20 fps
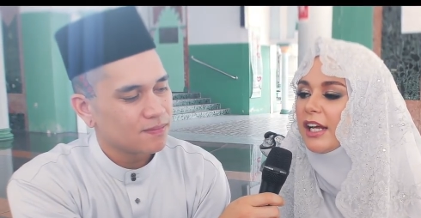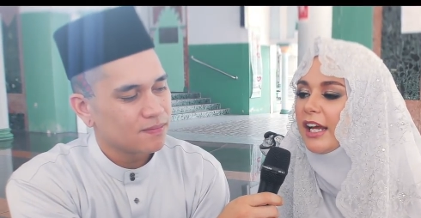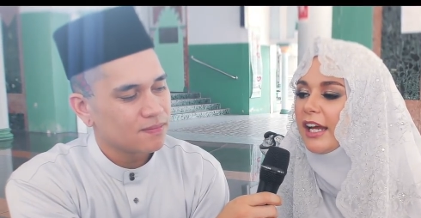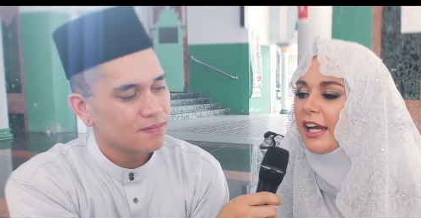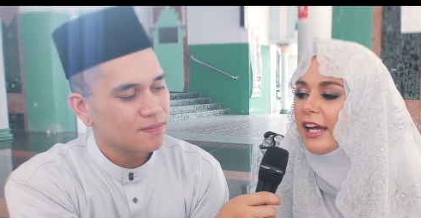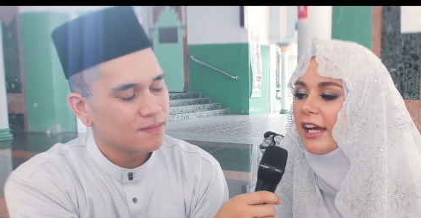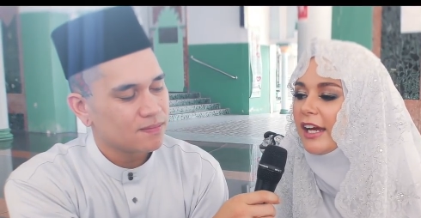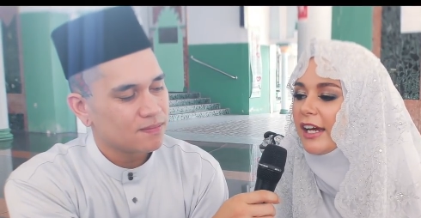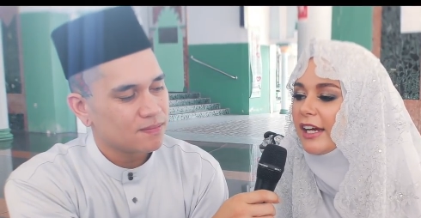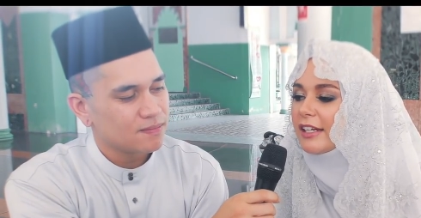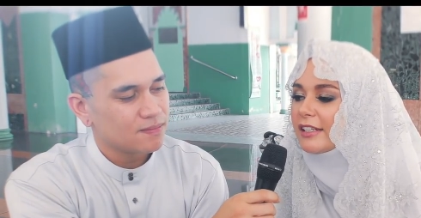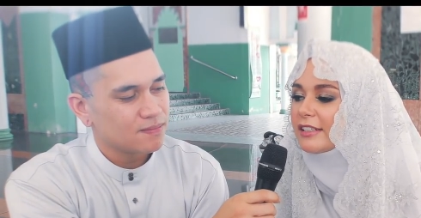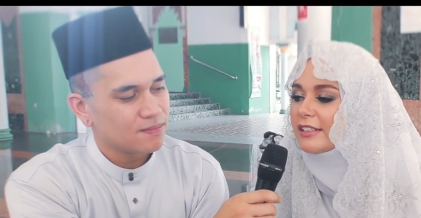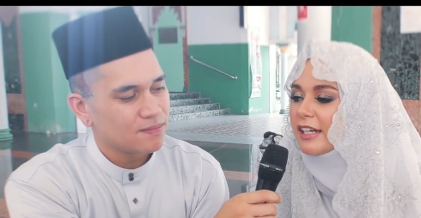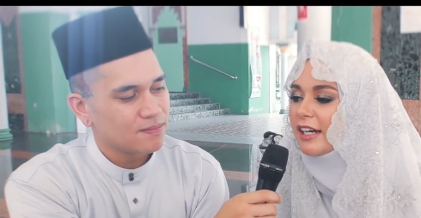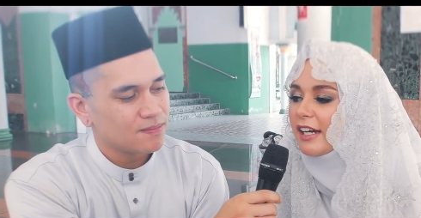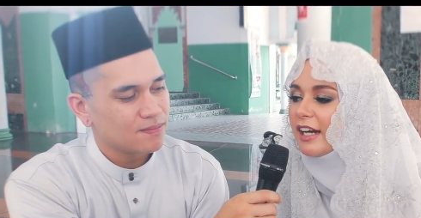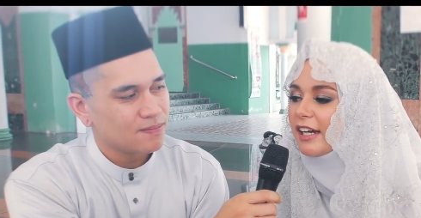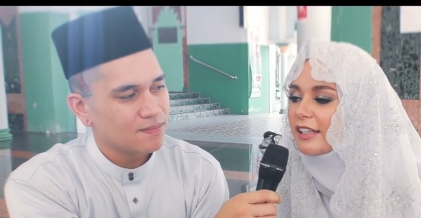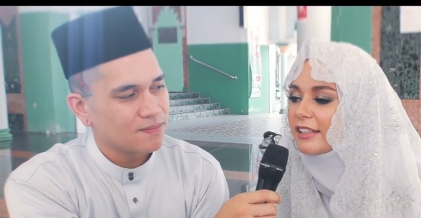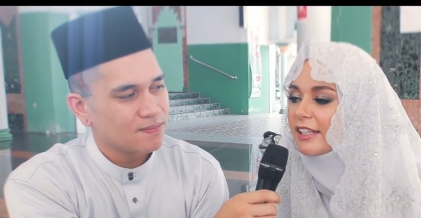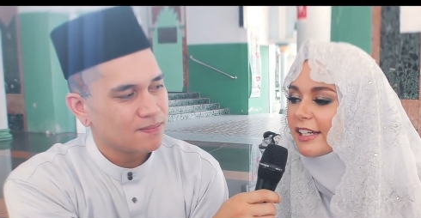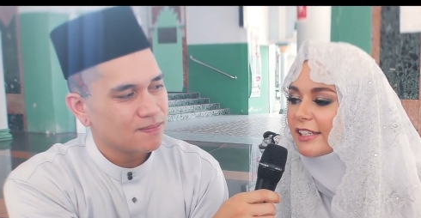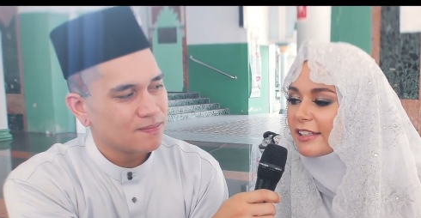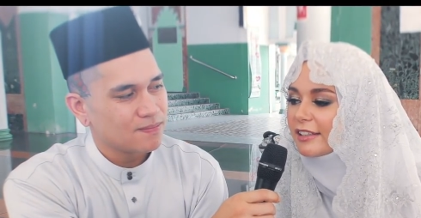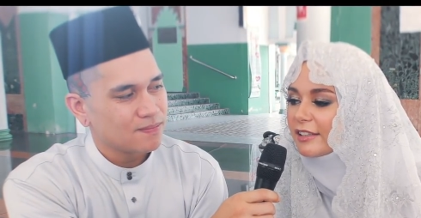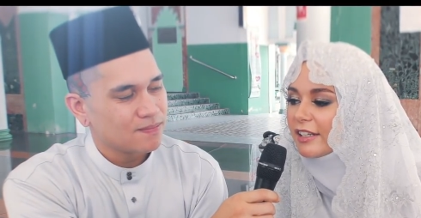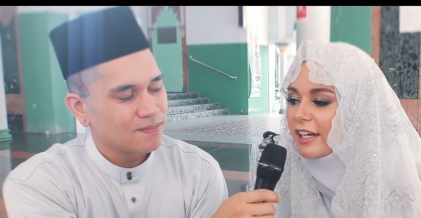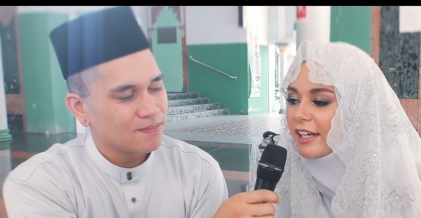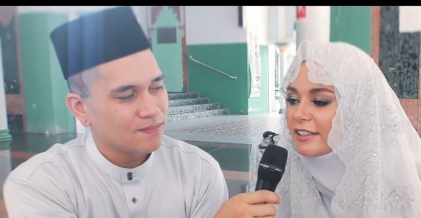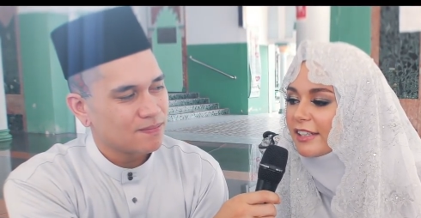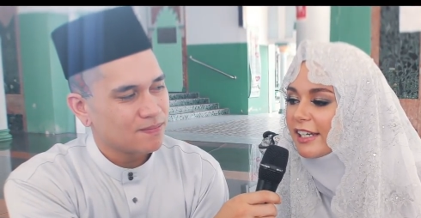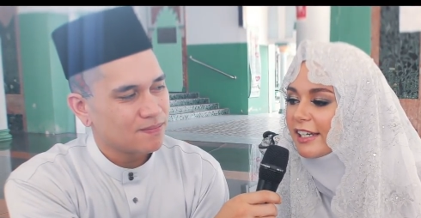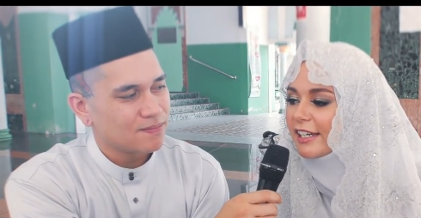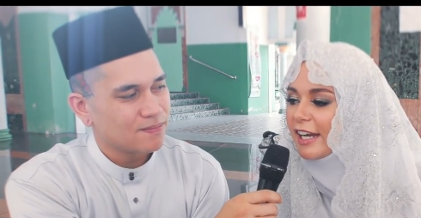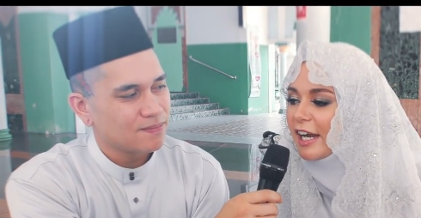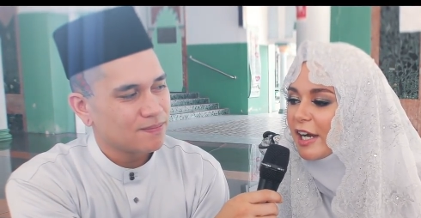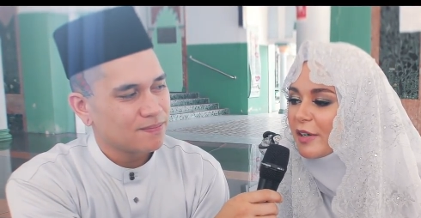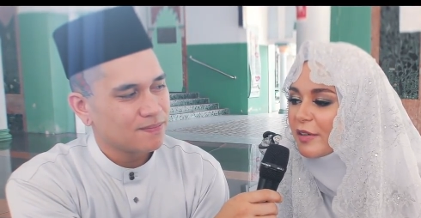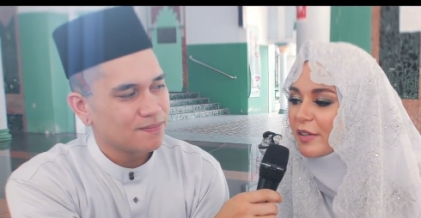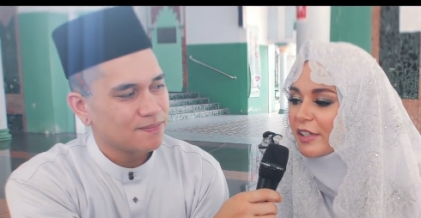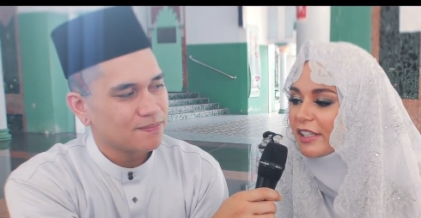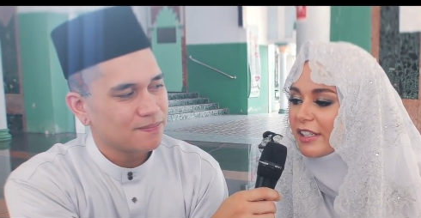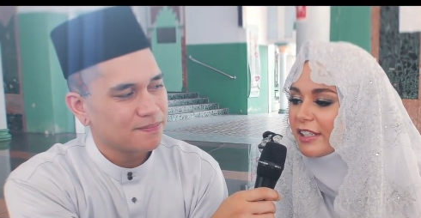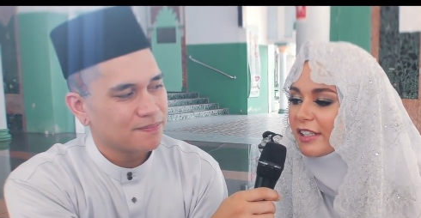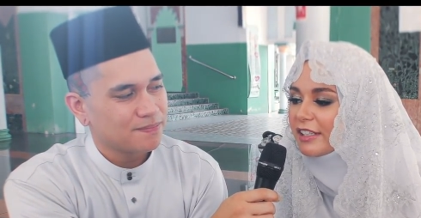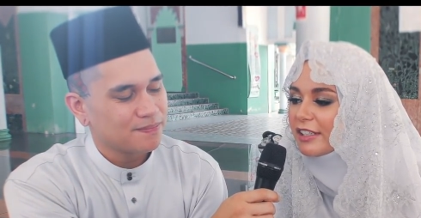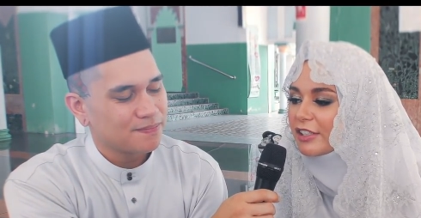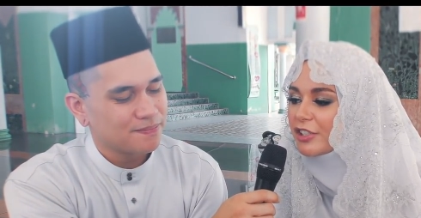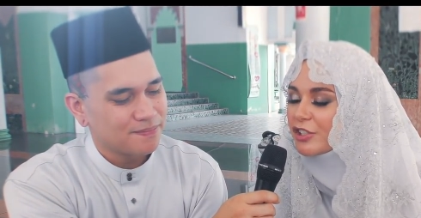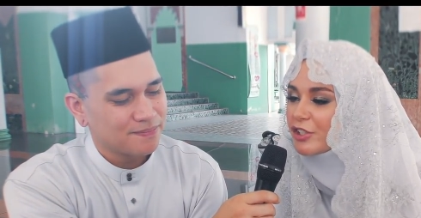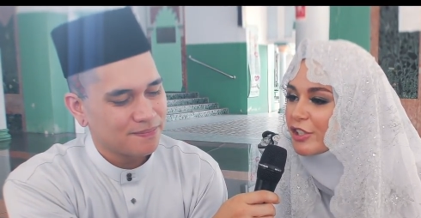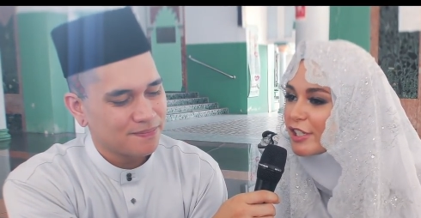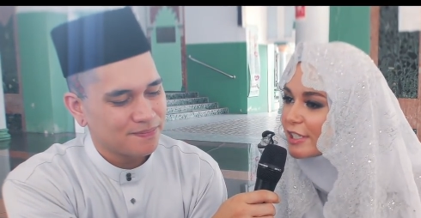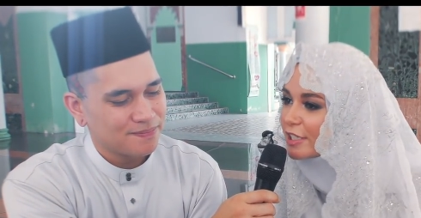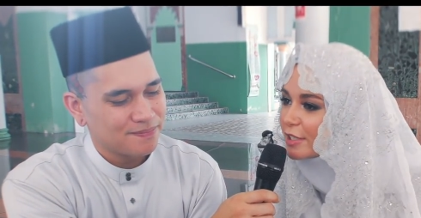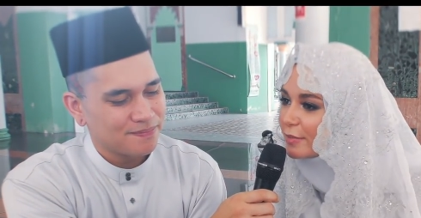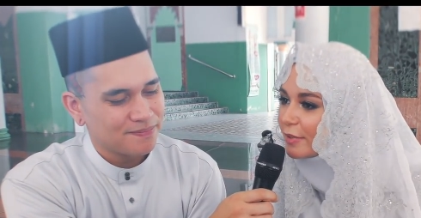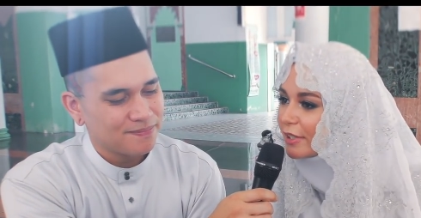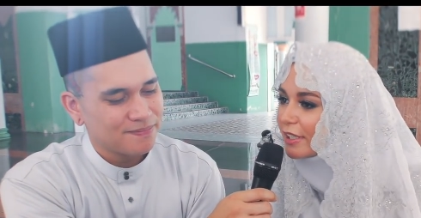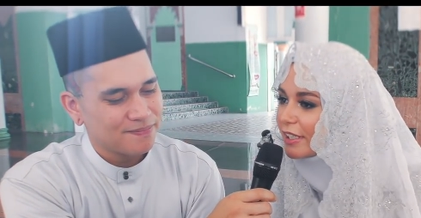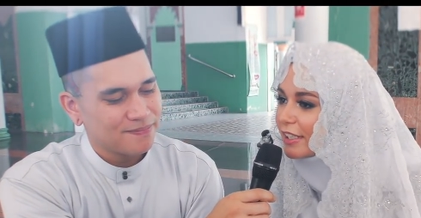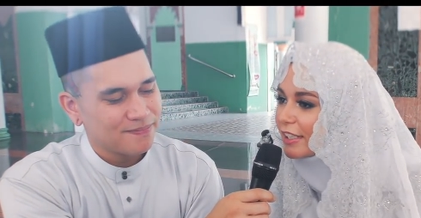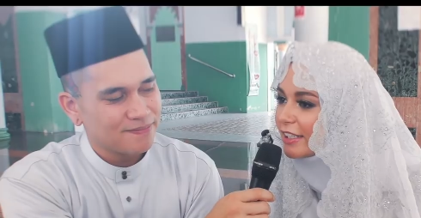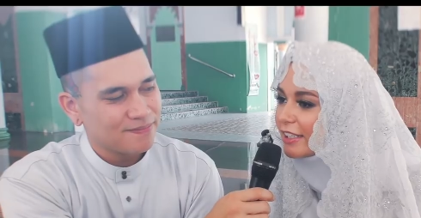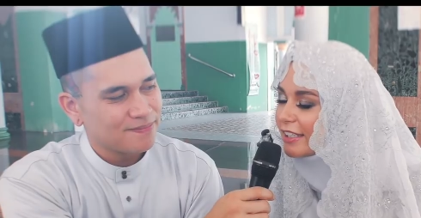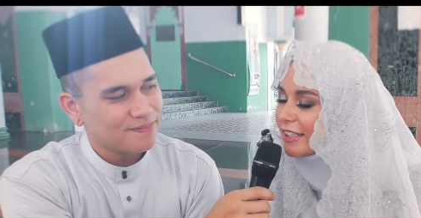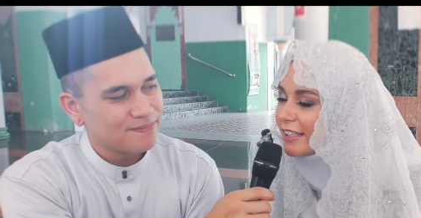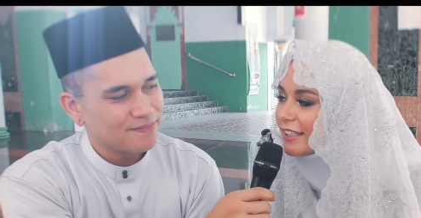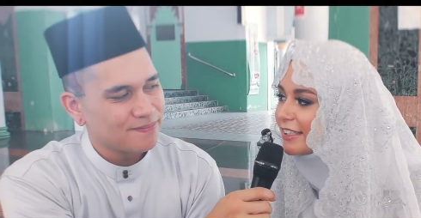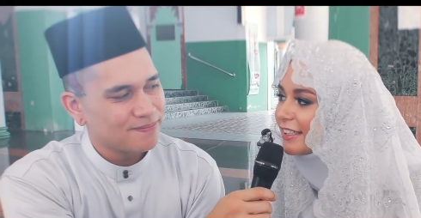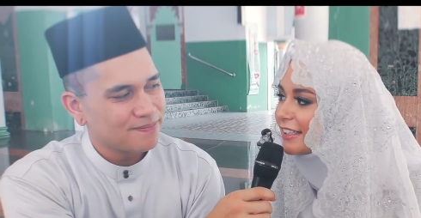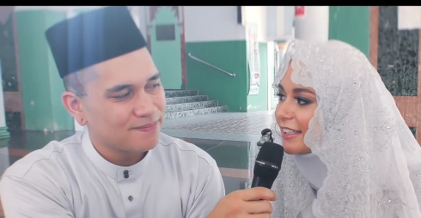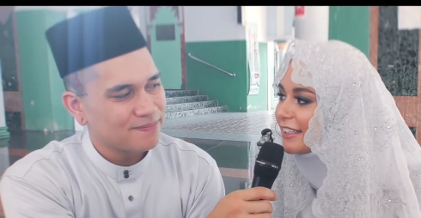Speaker 1: and I, I like I like how he treats me,